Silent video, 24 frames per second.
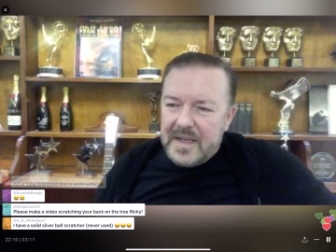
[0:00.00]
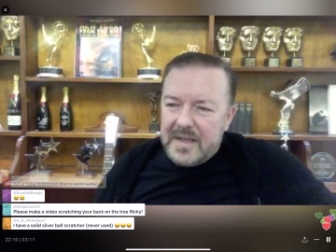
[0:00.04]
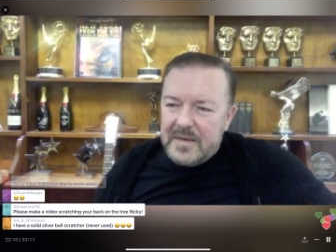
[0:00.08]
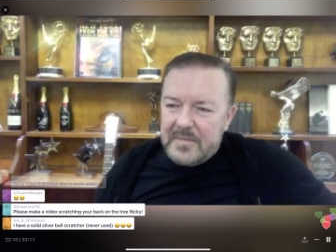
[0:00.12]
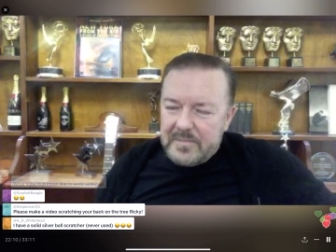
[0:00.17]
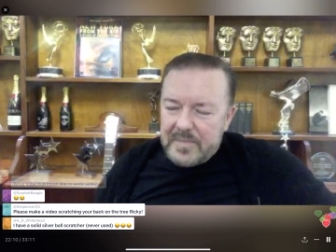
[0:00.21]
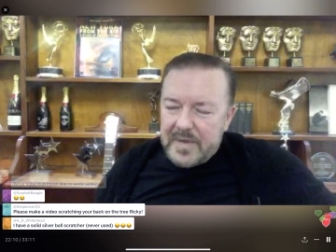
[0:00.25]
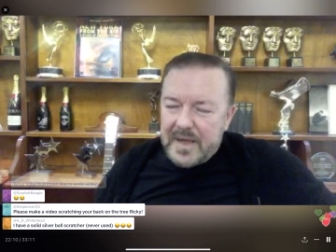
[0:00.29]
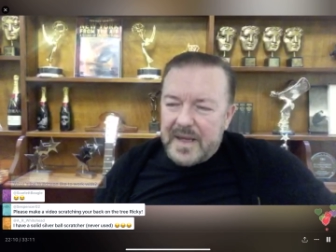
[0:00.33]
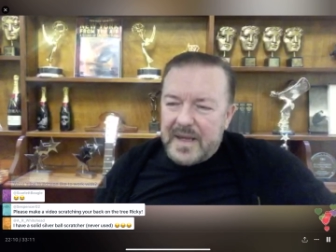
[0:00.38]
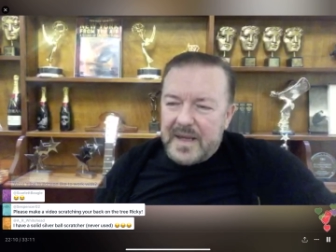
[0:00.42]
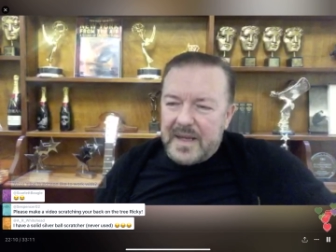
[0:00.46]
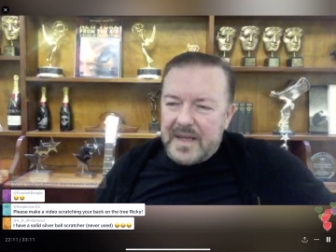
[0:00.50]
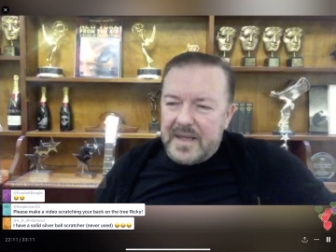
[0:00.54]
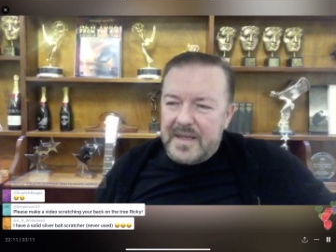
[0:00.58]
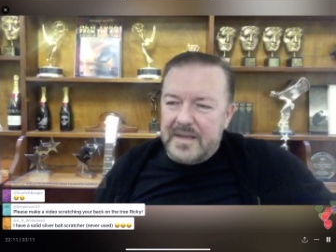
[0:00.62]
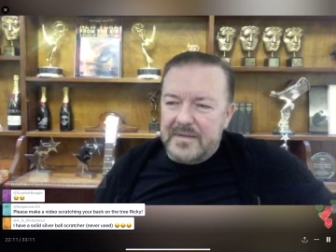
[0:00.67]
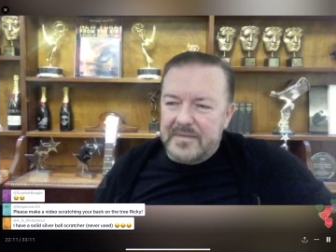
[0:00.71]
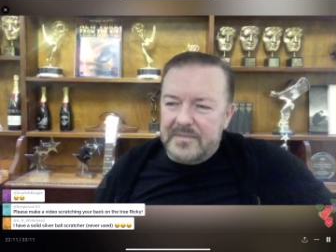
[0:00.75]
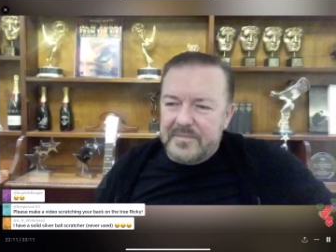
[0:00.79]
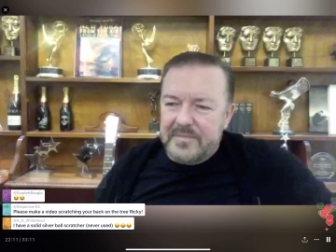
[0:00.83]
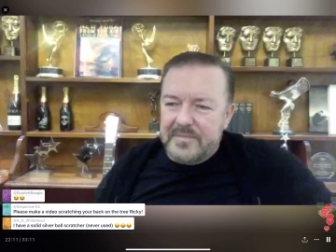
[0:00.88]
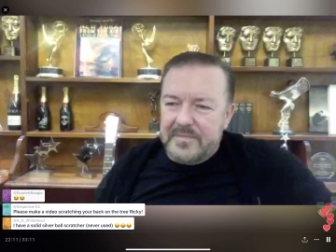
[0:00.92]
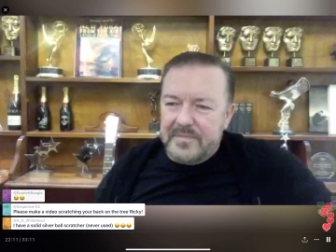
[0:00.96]
B,
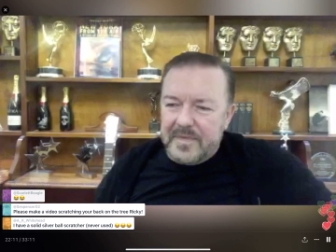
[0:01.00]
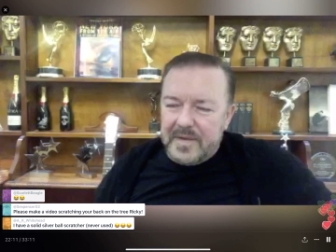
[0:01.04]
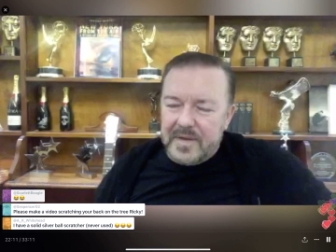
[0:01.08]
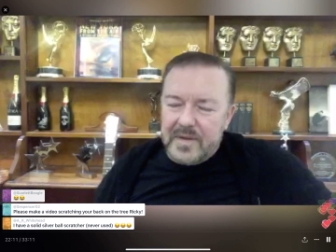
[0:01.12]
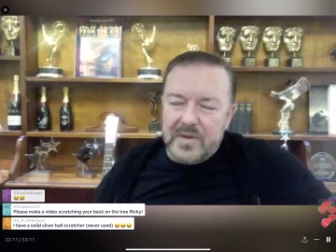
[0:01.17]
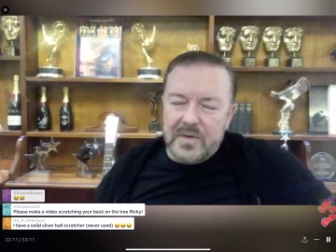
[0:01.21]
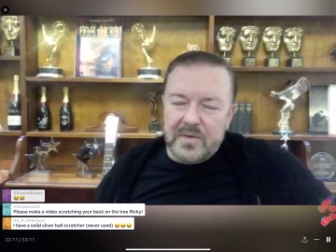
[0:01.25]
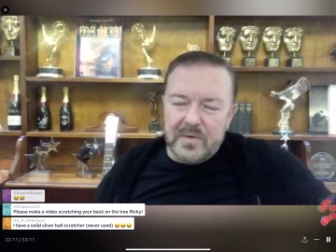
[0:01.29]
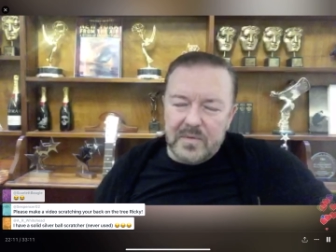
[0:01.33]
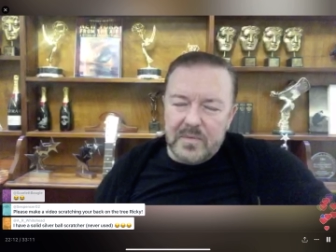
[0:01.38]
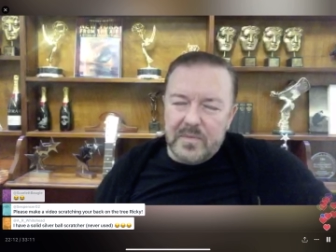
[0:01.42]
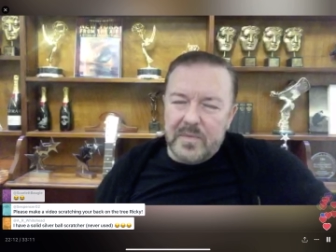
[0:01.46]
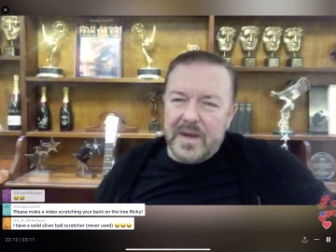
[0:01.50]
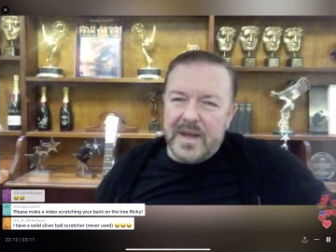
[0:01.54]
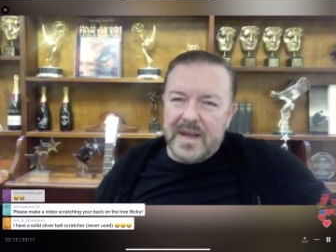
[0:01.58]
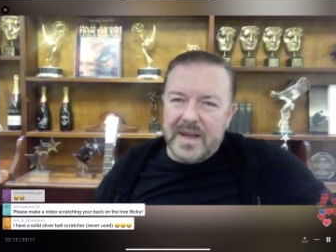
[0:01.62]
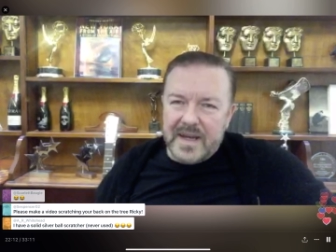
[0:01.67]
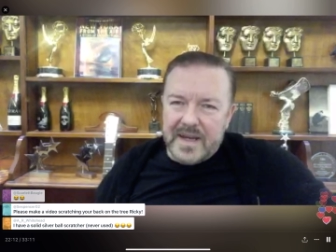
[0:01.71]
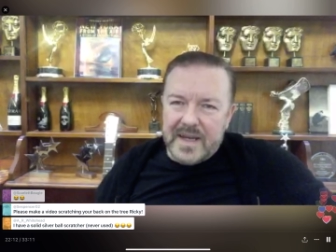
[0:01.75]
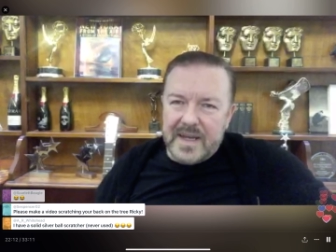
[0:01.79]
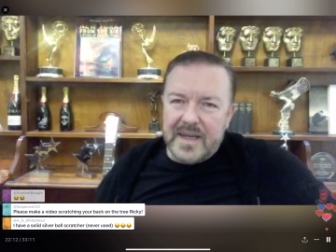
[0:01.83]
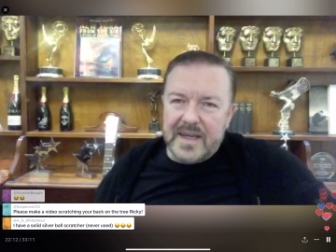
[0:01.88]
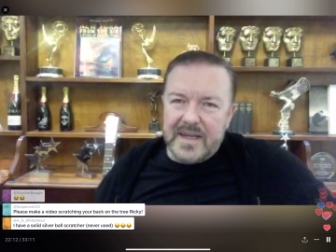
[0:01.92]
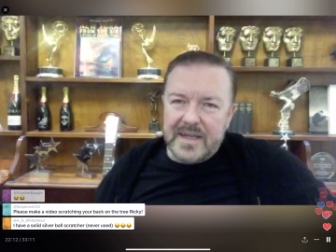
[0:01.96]
your
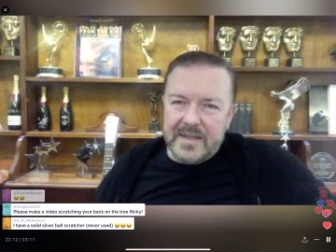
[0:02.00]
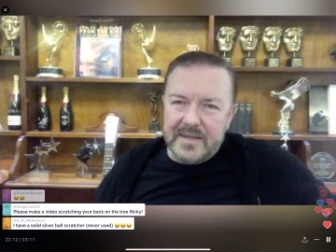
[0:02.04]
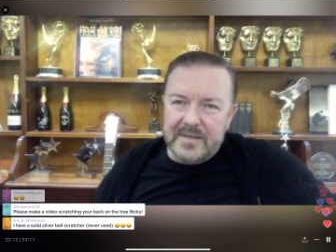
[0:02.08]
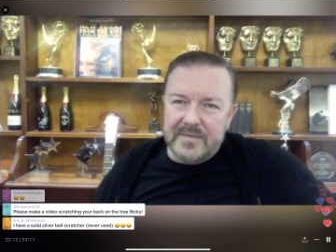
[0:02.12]
winky.